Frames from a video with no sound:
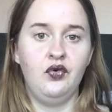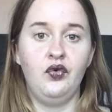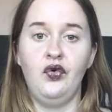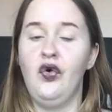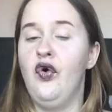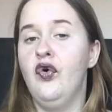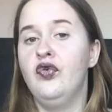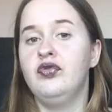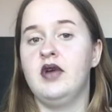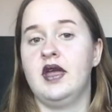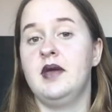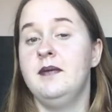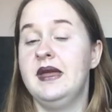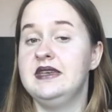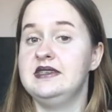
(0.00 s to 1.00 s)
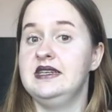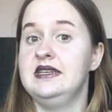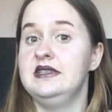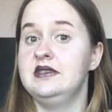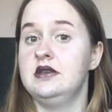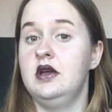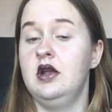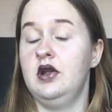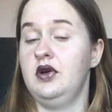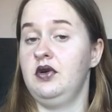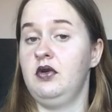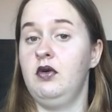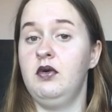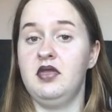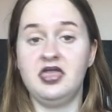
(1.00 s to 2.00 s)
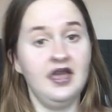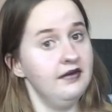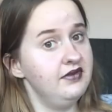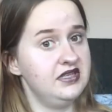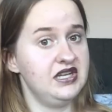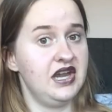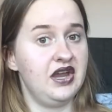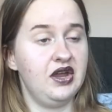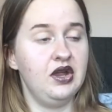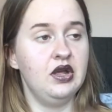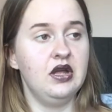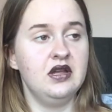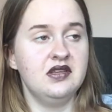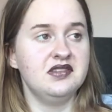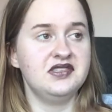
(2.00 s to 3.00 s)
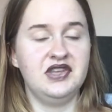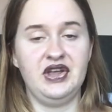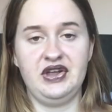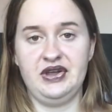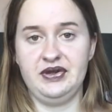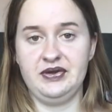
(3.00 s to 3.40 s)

or recommended along with their video. So